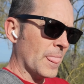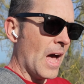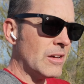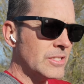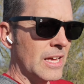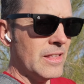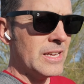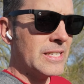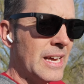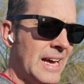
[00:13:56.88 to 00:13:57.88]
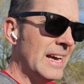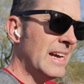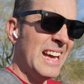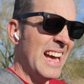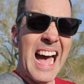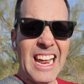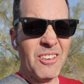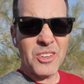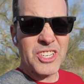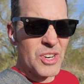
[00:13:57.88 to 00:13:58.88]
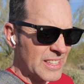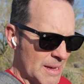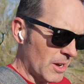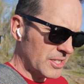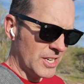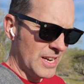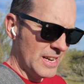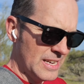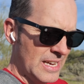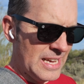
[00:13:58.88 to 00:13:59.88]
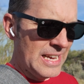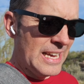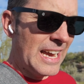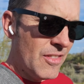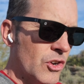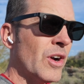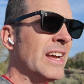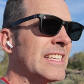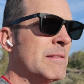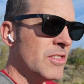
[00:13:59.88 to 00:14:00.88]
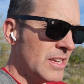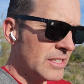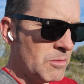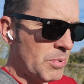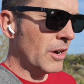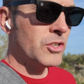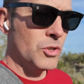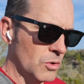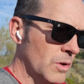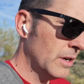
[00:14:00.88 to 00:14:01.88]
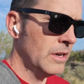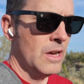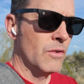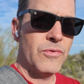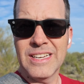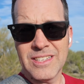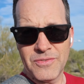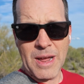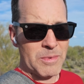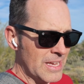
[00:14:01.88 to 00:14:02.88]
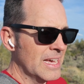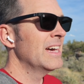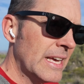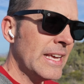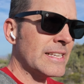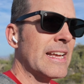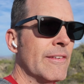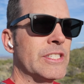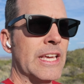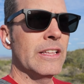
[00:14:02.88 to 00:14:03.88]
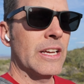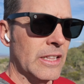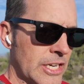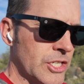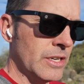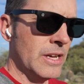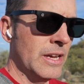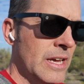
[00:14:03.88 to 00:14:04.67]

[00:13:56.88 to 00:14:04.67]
I'll say this, I don't really drink that much. In the grand scheme of things, compared to friends and family, yes, I have a tequila collection.